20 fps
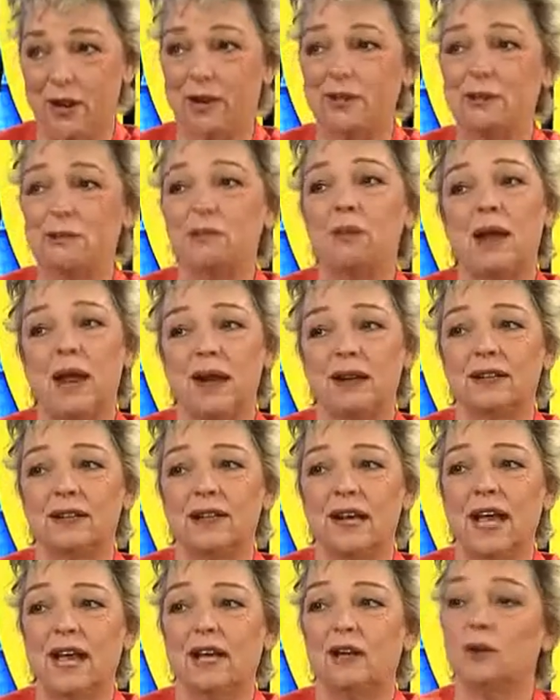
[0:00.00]
on the planet
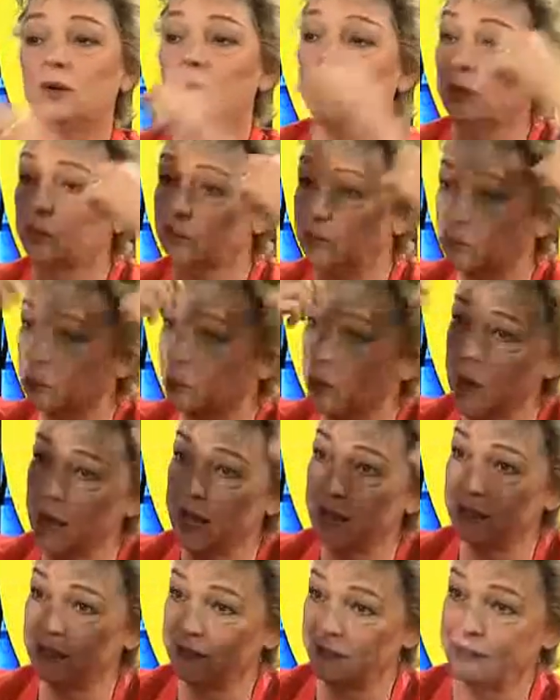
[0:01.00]
like you who is
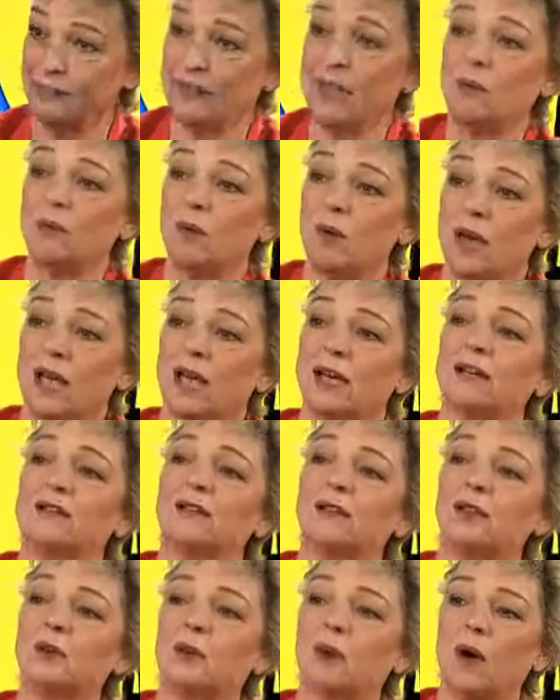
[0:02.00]
wired the same way
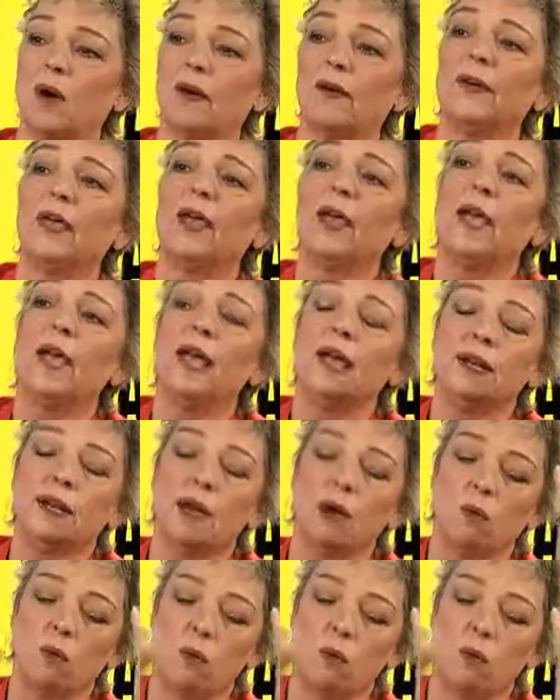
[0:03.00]
as you are. Now,